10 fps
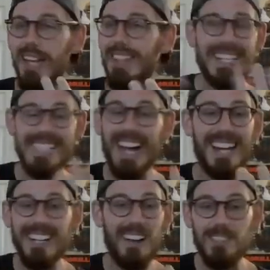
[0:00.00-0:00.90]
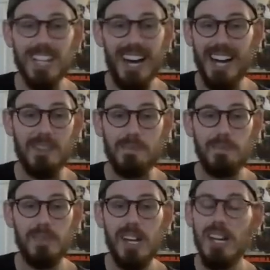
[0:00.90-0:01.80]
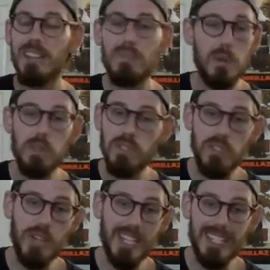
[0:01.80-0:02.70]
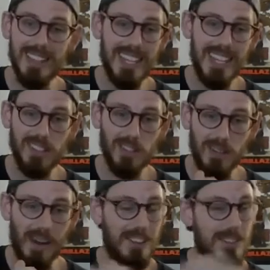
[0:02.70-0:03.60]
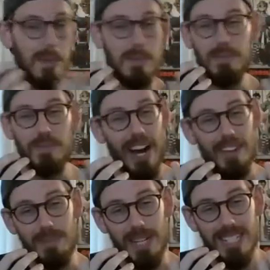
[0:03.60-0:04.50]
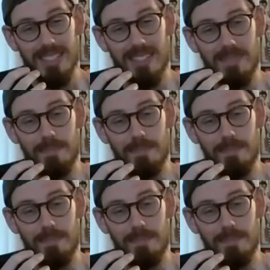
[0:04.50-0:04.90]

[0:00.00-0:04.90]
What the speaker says: That's not enough time. The most you get to think and look around is maybe 5 minutes.